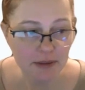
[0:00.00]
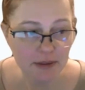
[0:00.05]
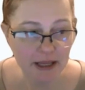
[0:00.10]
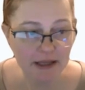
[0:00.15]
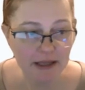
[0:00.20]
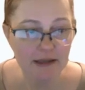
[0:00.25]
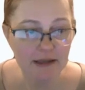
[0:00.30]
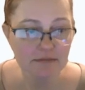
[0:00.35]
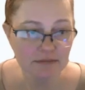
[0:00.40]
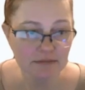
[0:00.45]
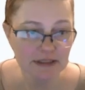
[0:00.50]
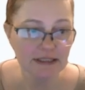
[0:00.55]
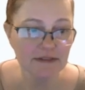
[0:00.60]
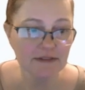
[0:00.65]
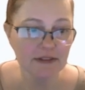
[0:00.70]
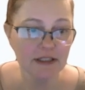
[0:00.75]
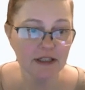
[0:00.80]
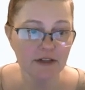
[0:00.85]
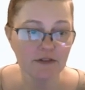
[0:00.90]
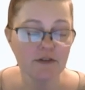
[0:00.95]
going to pay it.
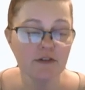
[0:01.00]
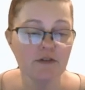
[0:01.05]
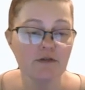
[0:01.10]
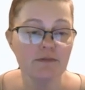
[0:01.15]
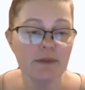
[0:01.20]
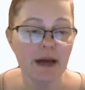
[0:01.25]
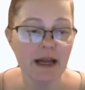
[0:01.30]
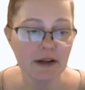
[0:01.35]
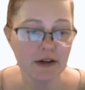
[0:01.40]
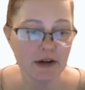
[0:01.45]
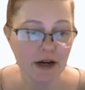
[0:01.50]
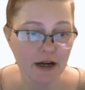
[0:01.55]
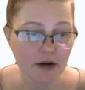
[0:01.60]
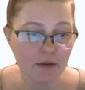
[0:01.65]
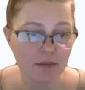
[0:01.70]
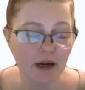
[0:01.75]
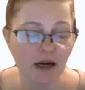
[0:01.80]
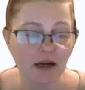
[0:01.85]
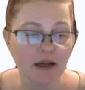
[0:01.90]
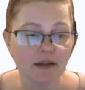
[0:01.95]
Even if you've met your
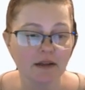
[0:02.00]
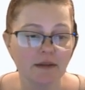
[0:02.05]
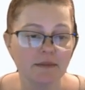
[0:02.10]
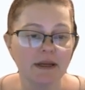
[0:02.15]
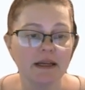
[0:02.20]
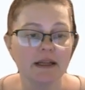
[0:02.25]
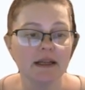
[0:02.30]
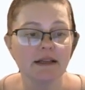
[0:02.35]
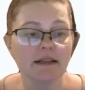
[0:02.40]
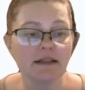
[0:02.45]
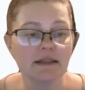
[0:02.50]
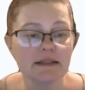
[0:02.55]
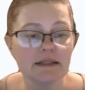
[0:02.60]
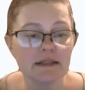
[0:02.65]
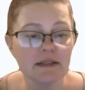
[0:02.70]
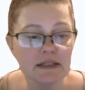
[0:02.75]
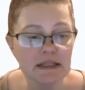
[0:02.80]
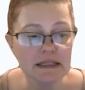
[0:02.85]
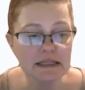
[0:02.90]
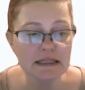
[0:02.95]
out-of-pocket limit, it's
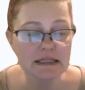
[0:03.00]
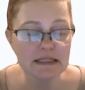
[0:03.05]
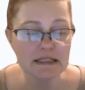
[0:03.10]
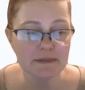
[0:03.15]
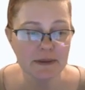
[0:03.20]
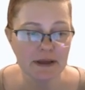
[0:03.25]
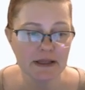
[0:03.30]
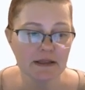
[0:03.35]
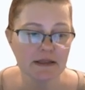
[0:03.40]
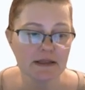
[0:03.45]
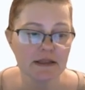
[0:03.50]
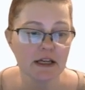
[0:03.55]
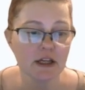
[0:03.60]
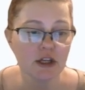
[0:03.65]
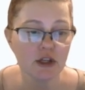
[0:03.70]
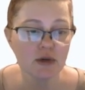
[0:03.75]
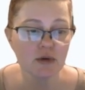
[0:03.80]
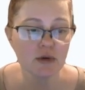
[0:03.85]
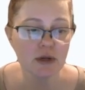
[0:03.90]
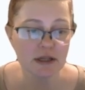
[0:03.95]
still an expense that
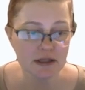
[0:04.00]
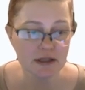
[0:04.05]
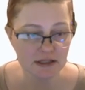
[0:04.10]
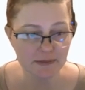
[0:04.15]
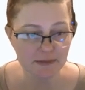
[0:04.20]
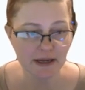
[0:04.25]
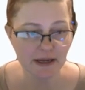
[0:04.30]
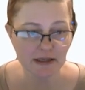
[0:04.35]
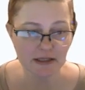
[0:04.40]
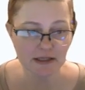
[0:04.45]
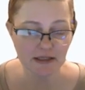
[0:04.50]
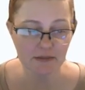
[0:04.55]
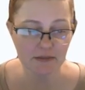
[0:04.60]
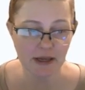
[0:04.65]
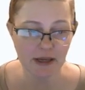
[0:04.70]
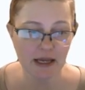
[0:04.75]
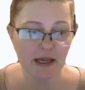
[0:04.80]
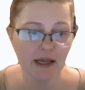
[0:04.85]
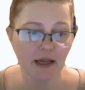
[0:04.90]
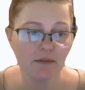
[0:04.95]
you can expect to
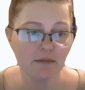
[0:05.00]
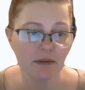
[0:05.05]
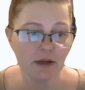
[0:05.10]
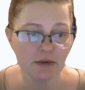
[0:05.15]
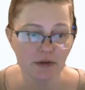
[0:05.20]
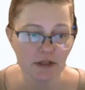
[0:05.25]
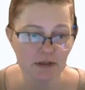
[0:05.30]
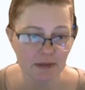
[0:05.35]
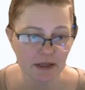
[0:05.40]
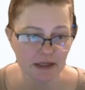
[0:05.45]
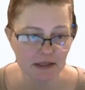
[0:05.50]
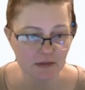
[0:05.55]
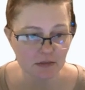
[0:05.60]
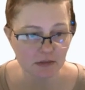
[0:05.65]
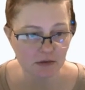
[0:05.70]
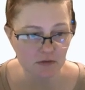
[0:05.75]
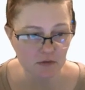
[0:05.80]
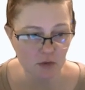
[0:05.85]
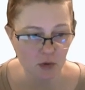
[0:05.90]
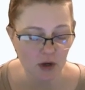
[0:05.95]
pay and be
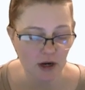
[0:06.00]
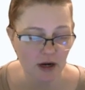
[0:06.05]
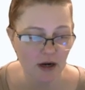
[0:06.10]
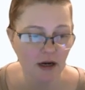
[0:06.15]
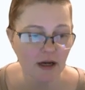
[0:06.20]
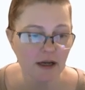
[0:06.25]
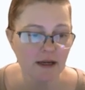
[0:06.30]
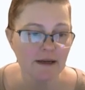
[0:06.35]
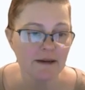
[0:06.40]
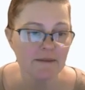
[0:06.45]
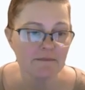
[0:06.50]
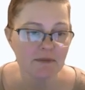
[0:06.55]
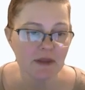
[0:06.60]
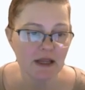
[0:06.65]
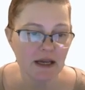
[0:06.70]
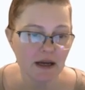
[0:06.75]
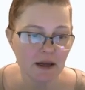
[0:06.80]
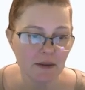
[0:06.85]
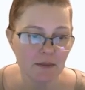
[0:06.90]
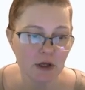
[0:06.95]
responsible for.
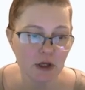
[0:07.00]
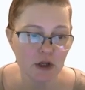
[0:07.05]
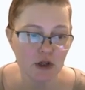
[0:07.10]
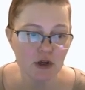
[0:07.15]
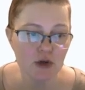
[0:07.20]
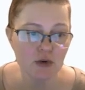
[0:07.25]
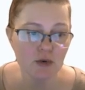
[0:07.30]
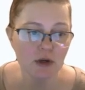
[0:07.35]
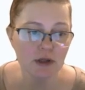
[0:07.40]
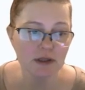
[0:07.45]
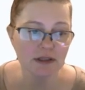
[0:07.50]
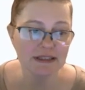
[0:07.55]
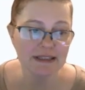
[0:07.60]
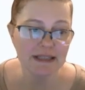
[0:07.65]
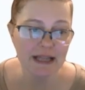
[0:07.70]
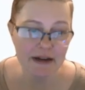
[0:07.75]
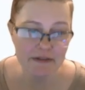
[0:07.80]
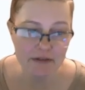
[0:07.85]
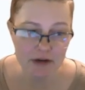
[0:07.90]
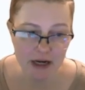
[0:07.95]
You will
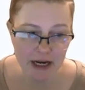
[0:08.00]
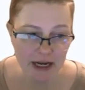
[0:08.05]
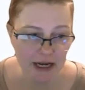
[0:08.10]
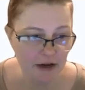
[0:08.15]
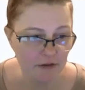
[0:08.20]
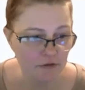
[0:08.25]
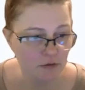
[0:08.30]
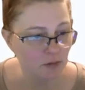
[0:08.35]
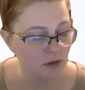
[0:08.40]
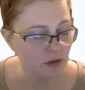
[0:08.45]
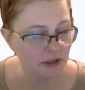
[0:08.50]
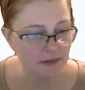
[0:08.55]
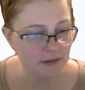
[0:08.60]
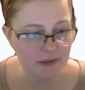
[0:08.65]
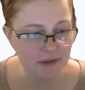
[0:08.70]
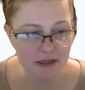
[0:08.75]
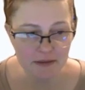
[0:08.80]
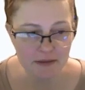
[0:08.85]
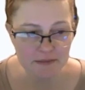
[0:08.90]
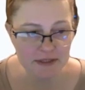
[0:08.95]
never have
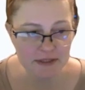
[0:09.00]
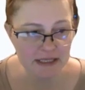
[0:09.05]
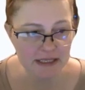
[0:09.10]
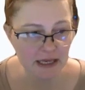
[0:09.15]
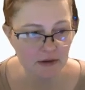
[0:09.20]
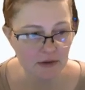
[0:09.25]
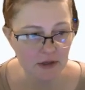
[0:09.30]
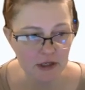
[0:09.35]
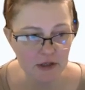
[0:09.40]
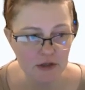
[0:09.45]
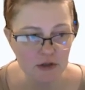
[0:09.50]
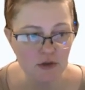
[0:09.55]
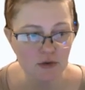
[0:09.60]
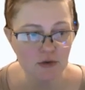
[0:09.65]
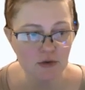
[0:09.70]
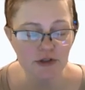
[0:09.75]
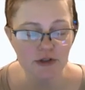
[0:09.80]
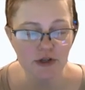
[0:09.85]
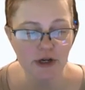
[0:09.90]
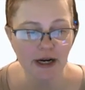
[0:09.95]
premiums counted
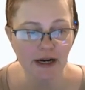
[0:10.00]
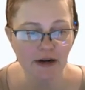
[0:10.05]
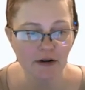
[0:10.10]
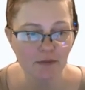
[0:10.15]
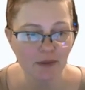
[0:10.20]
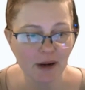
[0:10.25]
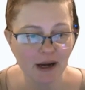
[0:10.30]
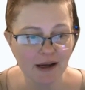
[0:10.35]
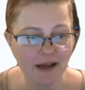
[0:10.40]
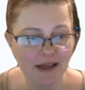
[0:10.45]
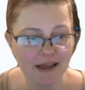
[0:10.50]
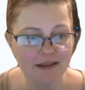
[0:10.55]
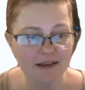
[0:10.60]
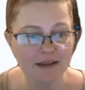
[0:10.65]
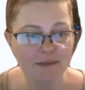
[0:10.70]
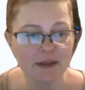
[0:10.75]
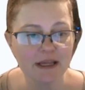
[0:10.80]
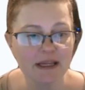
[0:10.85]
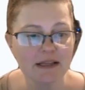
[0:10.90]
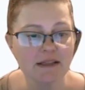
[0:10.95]
towards your out-of-pocket
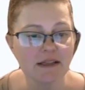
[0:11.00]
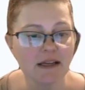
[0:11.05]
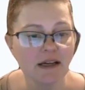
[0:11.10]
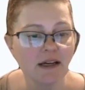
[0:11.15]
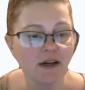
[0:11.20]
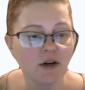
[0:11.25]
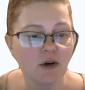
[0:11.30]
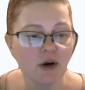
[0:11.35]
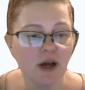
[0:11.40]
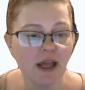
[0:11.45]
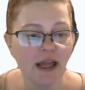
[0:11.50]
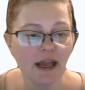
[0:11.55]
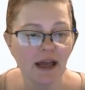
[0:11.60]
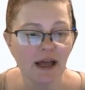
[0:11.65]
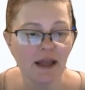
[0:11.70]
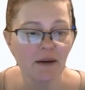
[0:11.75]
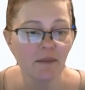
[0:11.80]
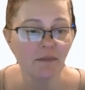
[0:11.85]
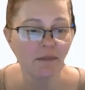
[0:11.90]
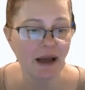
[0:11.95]
limit
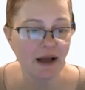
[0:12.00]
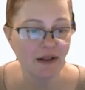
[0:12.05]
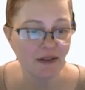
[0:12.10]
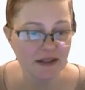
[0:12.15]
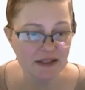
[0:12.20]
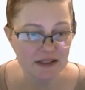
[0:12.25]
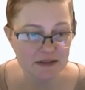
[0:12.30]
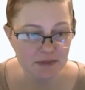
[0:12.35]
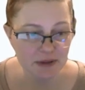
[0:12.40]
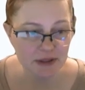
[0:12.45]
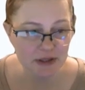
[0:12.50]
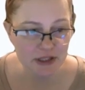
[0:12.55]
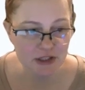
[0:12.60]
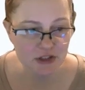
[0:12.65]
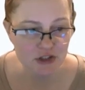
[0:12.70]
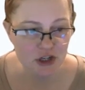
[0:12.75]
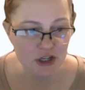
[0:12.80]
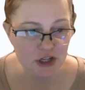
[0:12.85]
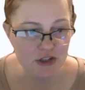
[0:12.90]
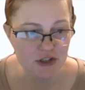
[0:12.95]
and balance
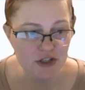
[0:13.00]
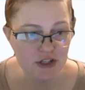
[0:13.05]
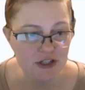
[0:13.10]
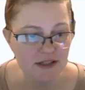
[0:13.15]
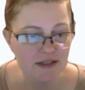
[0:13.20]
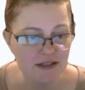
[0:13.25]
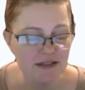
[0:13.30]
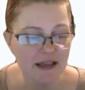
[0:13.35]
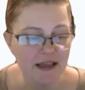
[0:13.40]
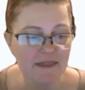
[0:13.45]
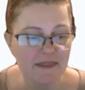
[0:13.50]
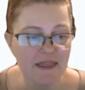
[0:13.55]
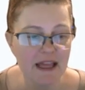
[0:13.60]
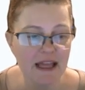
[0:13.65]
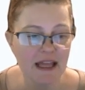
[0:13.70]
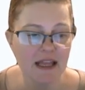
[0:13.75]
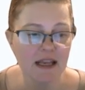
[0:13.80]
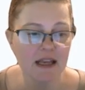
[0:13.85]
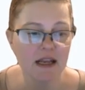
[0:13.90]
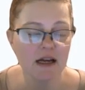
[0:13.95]
billing charges. And
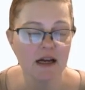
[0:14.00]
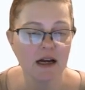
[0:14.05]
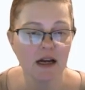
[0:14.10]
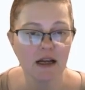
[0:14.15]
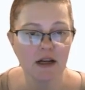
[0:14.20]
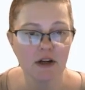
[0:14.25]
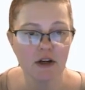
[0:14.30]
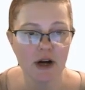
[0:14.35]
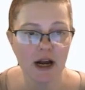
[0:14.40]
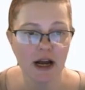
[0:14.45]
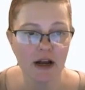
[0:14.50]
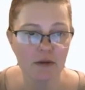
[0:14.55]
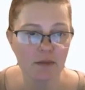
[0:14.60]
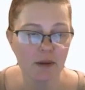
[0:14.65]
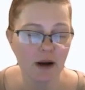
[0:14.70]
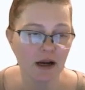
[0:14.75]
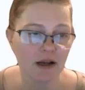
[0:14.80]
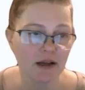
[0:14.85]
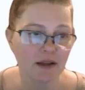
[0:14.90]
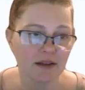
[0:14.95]
then your
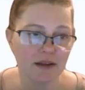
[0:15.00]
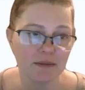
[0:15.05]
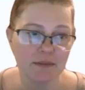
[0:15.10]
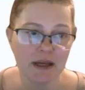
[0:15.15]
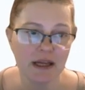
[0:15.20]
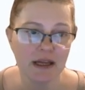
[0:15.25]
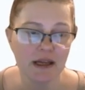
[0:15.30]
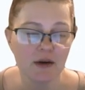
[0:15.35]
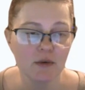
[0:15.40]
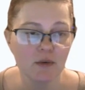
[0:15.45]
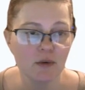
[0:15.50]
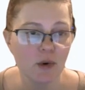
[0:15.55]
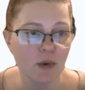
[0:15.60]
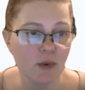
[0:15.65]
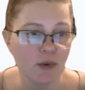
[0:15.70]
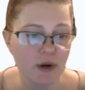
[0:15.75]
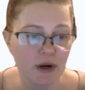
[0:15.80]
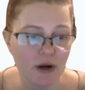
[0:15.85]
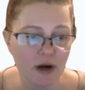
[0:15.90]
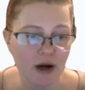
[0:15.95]
out-of-pocket limit
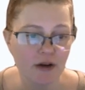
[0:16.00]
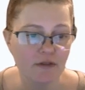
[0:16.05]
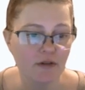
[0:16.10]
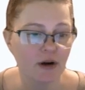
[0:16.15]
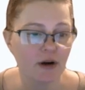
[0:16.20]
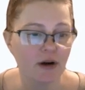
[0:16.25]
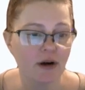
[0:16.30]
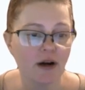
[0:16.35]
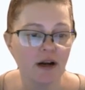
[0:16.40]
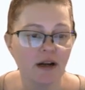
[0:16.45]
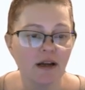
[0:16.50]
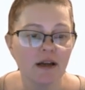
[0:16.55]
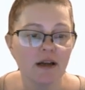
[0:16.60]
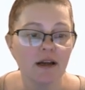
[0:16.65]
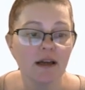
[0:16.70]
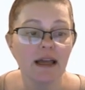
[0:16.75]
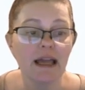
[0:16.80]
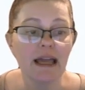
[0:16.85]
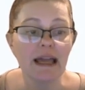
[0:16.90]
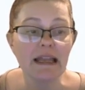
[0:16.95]
won't cover
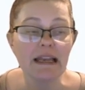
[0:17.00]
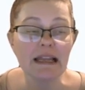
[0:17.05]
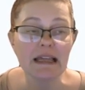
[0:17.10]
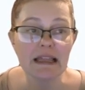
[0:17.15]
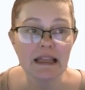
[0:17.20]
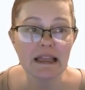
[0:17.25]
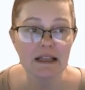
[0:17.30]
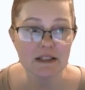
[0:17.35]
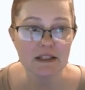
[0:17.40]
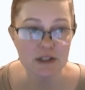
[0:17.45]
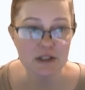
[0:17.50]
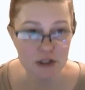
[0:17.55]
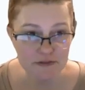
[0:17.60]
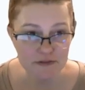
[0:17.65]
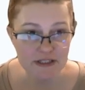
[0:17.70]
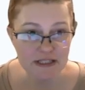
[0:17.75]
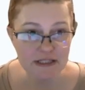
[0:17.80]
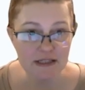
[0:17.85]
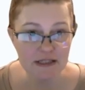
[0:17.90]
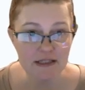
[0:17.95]
any
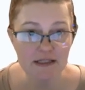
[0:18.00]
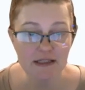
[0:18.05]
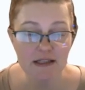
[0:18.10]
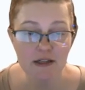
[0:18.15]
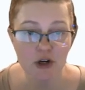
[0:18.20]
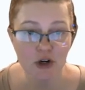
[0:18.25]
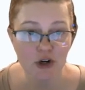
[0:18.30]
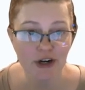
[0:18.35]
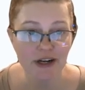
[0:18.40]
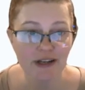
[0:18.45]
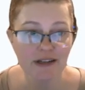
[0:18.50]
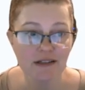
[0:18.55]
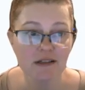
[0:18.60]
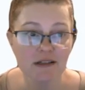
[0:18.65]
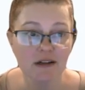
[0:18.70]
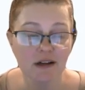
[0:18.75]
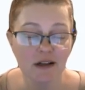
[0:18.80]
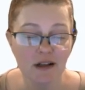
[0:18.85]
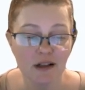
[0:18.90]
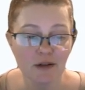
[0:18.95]
services that aren't
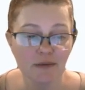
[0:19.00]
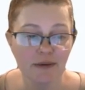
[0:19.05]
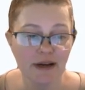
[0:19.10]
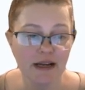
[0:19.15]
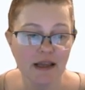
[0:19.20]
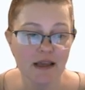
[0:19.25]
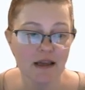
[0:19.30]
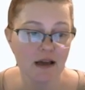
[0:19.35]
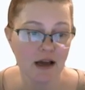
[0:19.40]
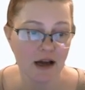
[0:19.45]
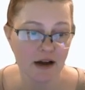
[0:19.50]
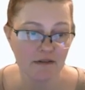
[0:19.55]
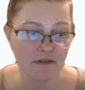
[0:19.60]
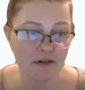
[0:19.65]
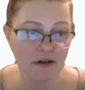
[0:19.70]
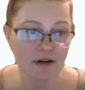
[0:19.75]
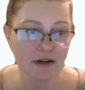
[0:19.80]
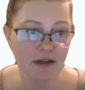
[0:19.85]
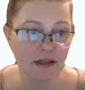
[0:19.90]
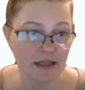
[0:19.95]
already
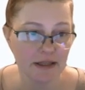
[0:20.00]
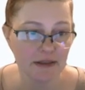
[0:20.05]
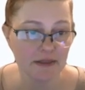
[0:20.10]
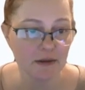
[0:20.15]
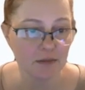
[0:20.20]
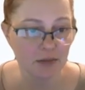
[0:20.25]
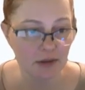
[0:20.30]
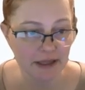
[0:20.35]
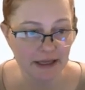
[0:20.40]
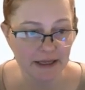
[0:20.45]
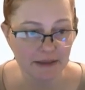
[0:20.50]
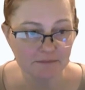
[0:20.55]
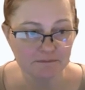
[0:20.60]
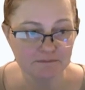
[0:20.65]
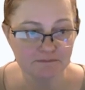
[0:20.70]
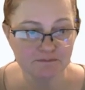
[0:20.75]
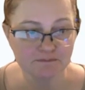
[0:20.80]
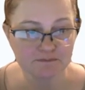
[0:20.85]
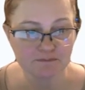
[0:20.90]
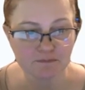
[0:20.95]
covered in the plan.